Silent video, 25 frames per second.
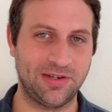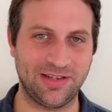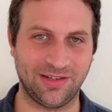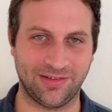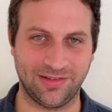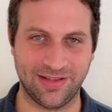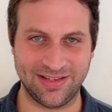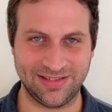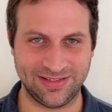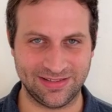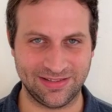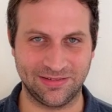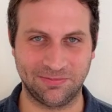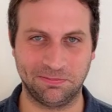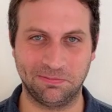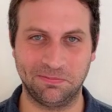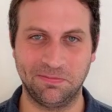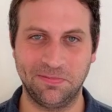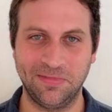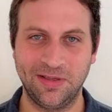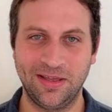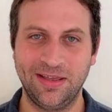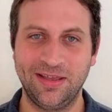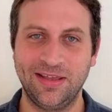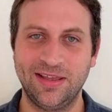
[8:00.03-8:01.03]
to listen.
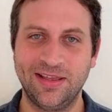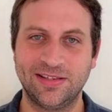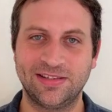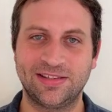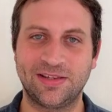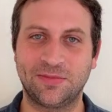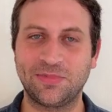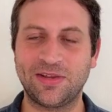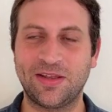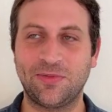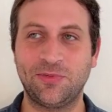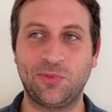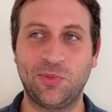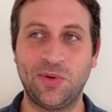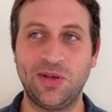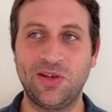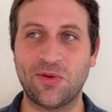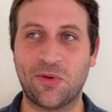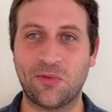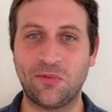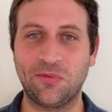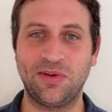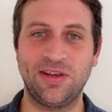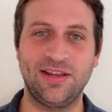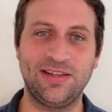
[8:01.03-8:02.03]
Sometimes we
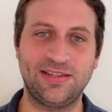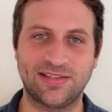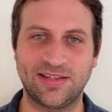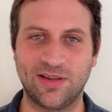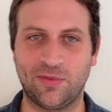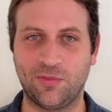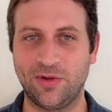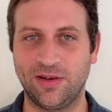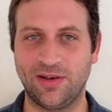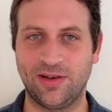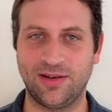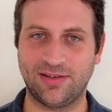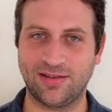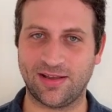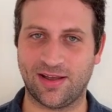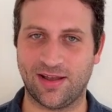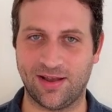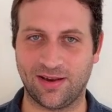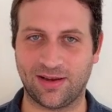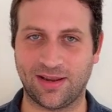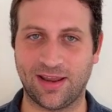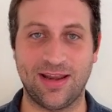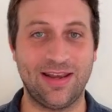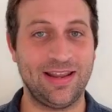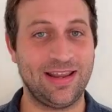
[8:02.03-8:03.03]
don't need someone to
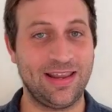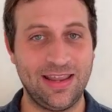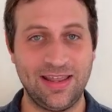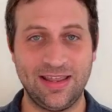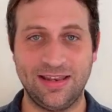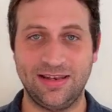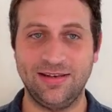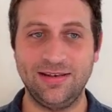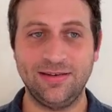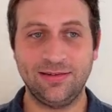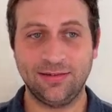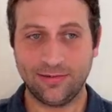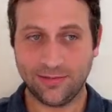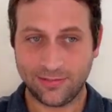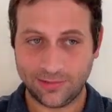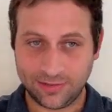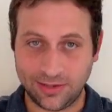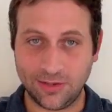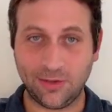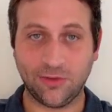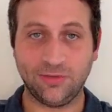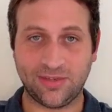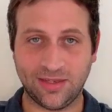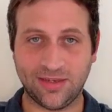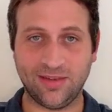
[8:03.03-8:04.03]
talk. And again,
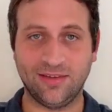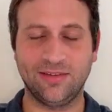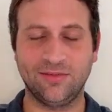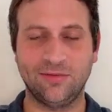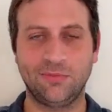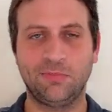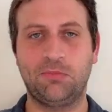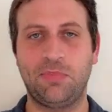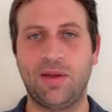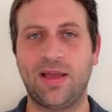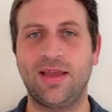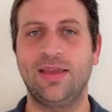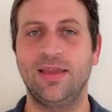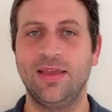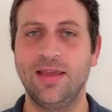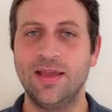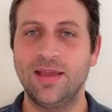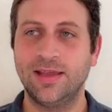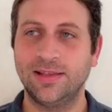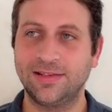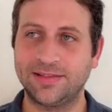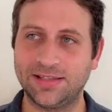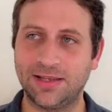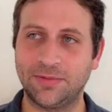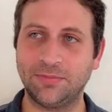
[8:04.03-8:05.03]
guilty,
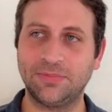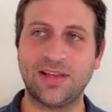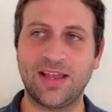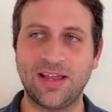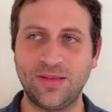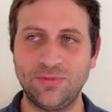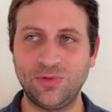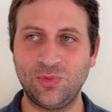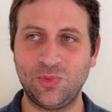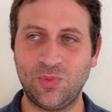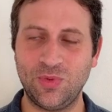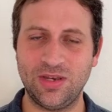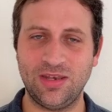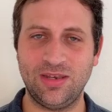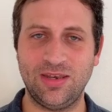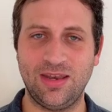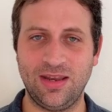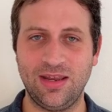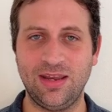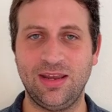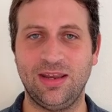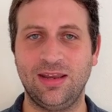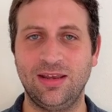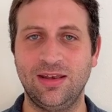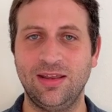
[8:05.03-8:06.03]
but sometimes we
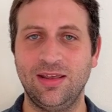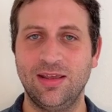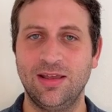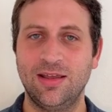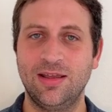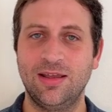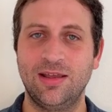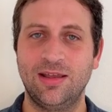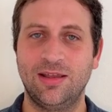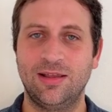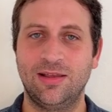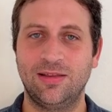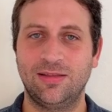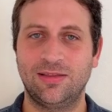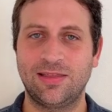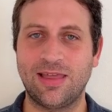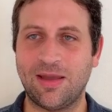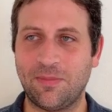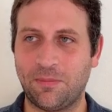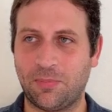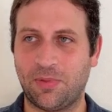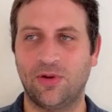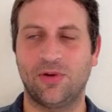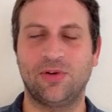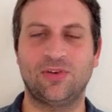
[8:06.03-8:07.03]
need
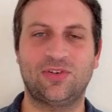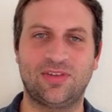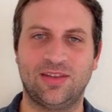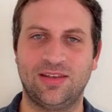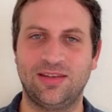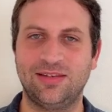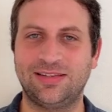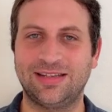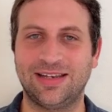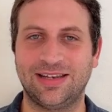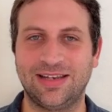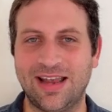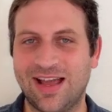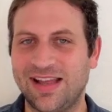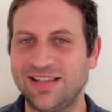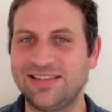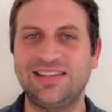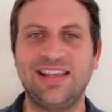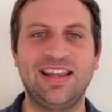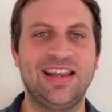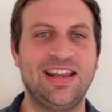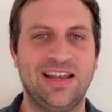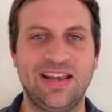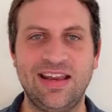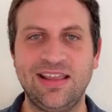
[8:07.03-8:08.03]
that person to not
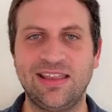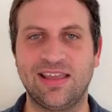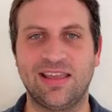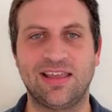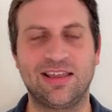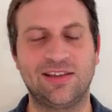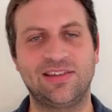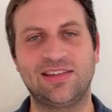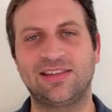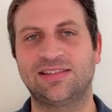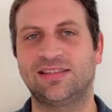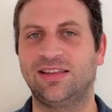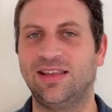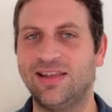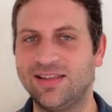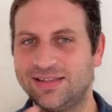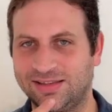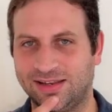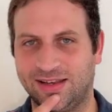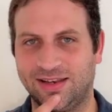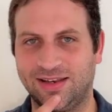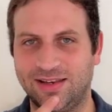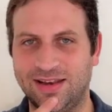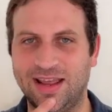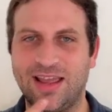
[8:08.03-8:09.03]
say anything and just
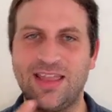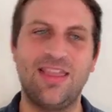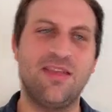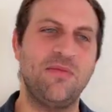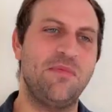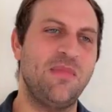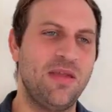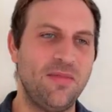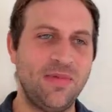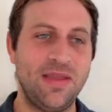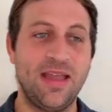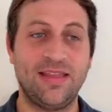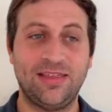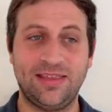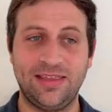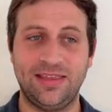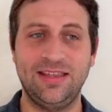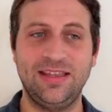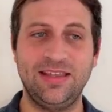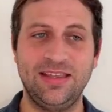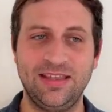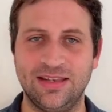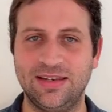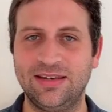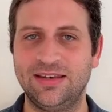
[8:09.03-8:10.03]
listen. And then maybe at
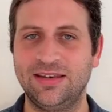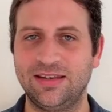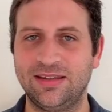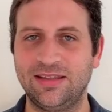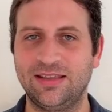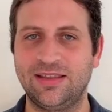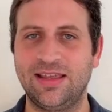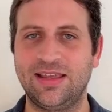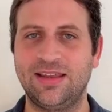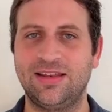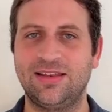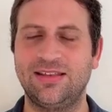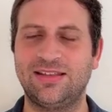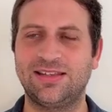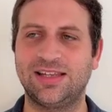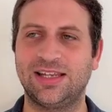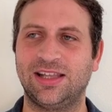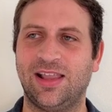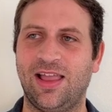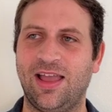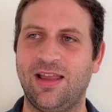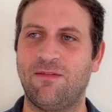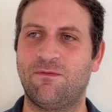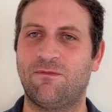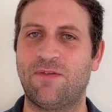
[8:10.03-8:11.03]
the end, then to
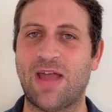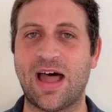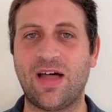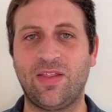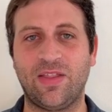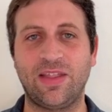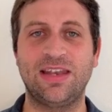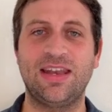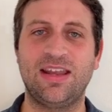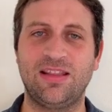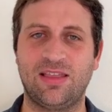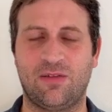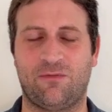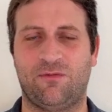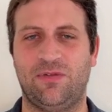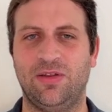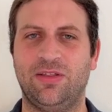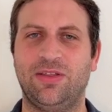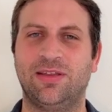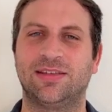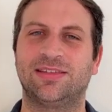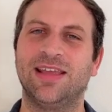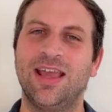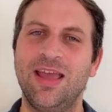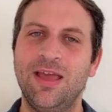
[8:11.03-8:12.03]
like validate the
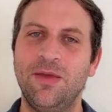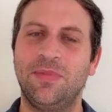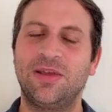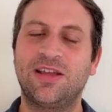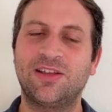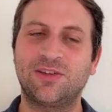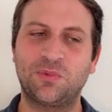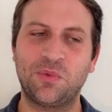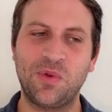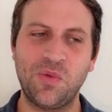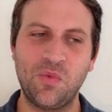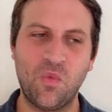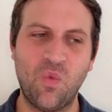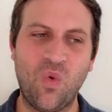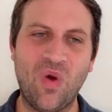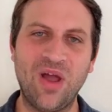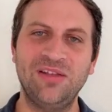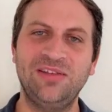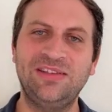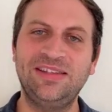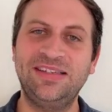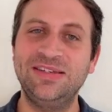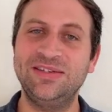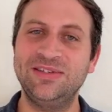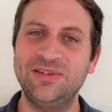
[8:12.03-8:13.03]
feelings, because we
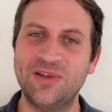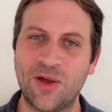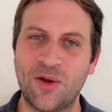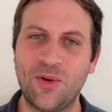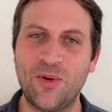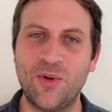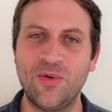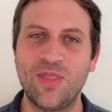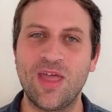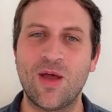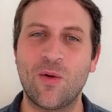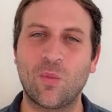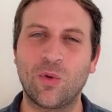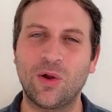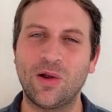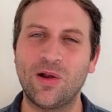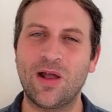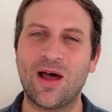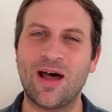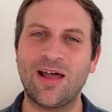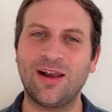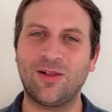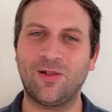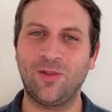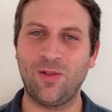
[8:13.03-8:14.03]
want to know that we're
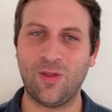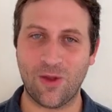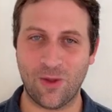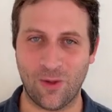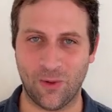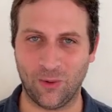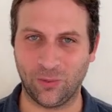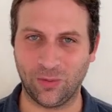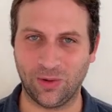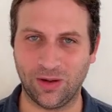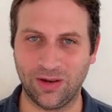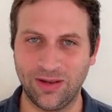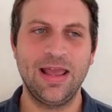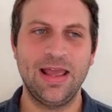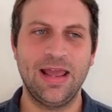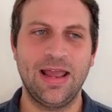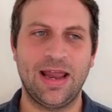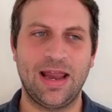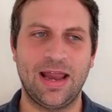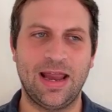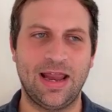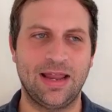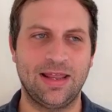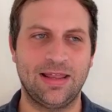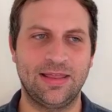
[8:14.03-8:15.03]
not alone.
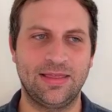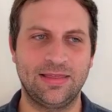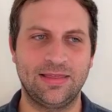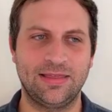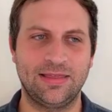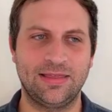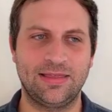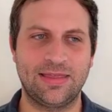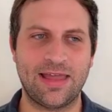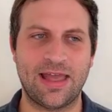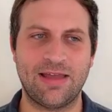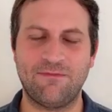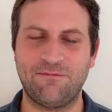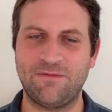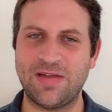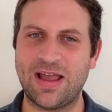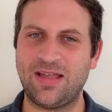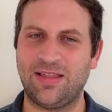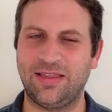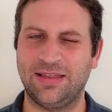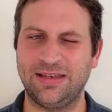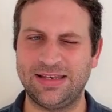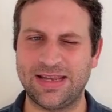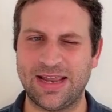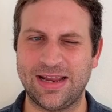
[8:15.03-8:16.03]
And that
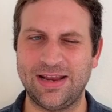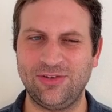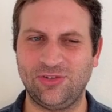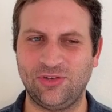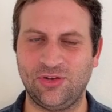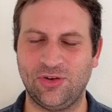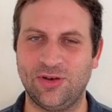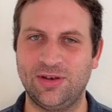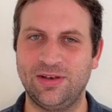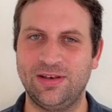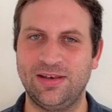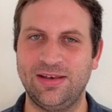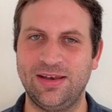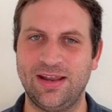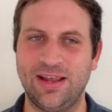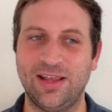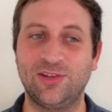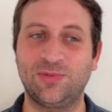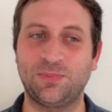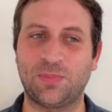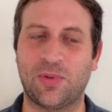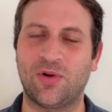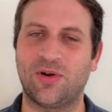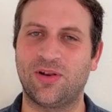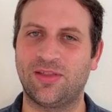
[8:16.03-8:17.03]
validation
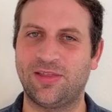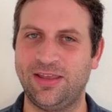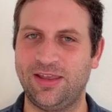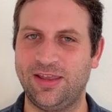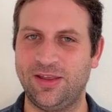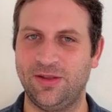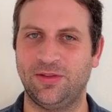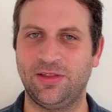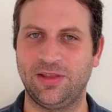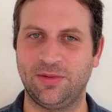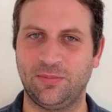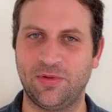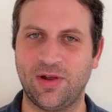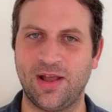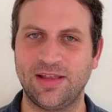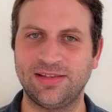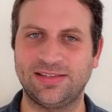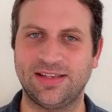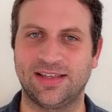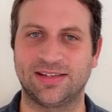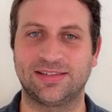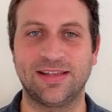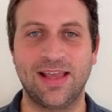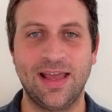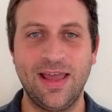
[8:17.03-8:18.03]
is part of the healing
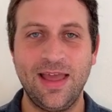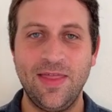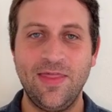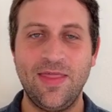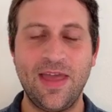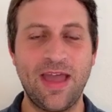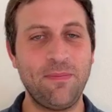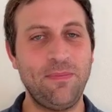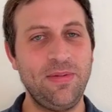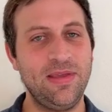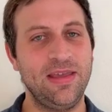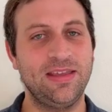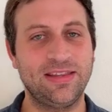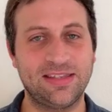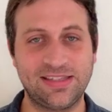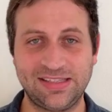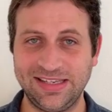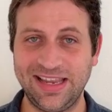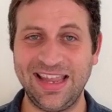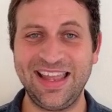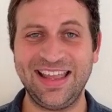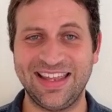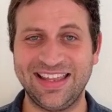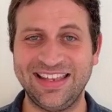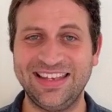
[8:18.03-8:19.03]
process. That being
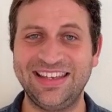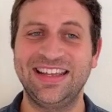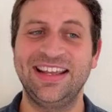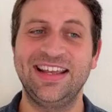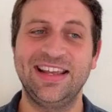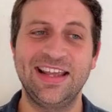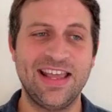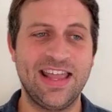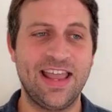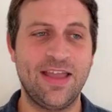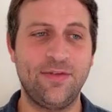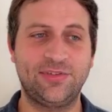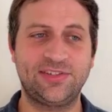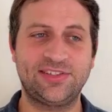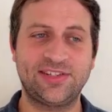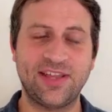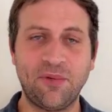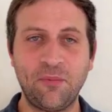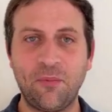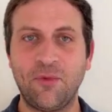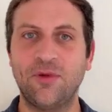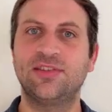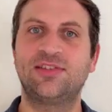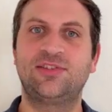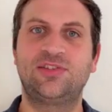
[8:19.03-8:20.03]
said, if
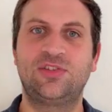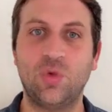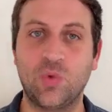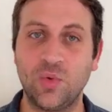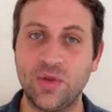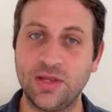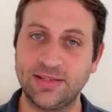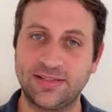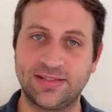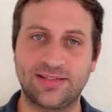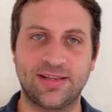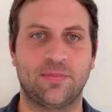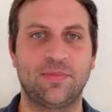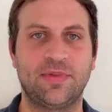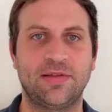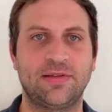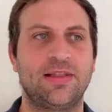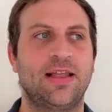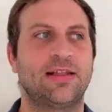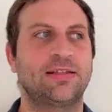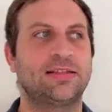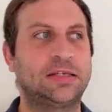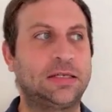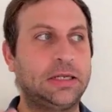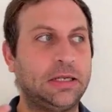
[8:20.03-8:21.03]
someone's doing something
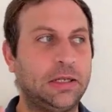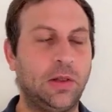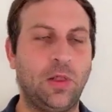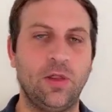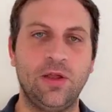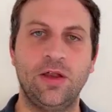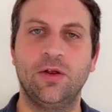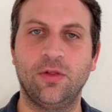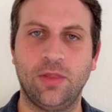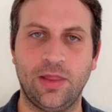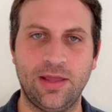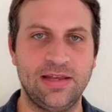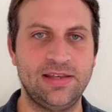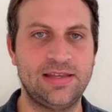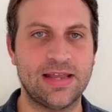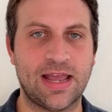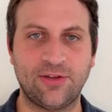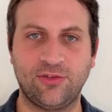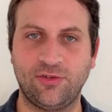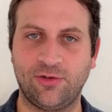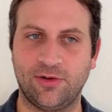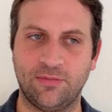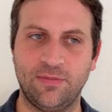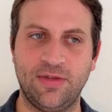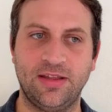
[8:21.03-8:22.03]
that's clearly
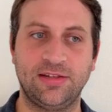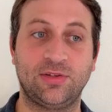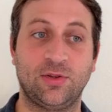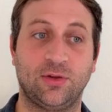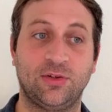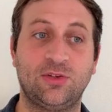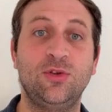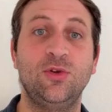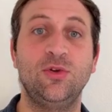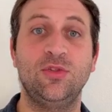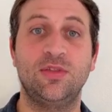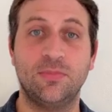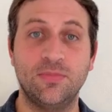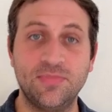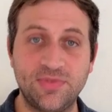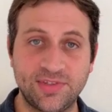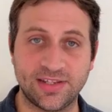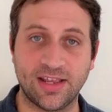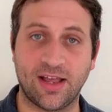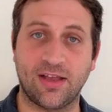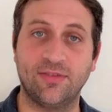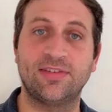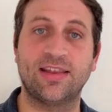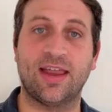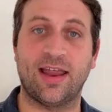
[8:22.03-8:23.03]
detrimental to
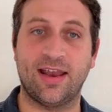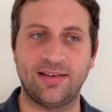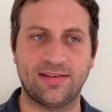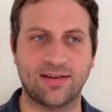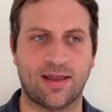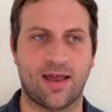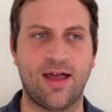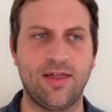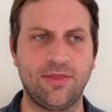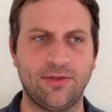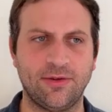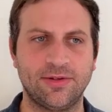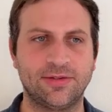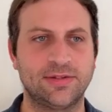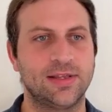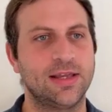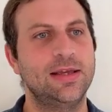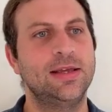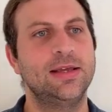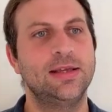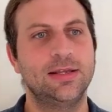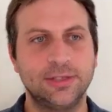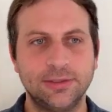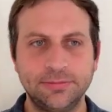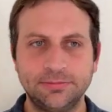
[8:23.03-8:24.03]
themselves and to others,
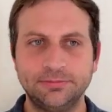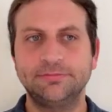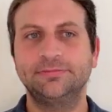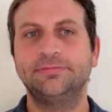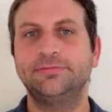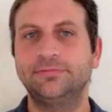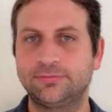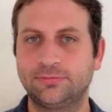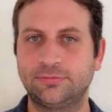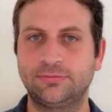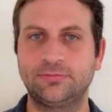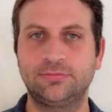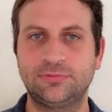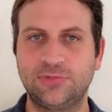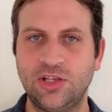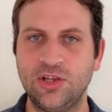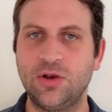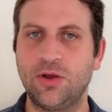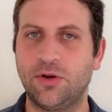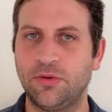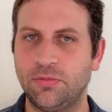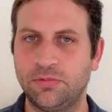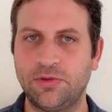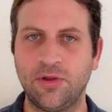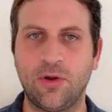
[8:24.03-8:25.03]

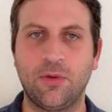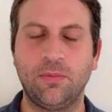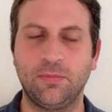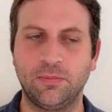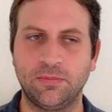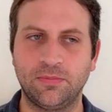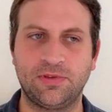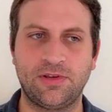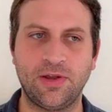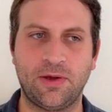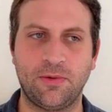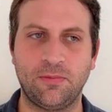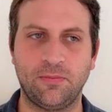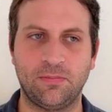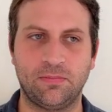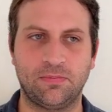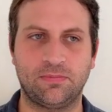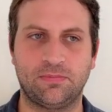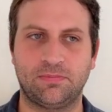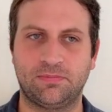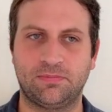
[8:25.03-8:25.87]
don't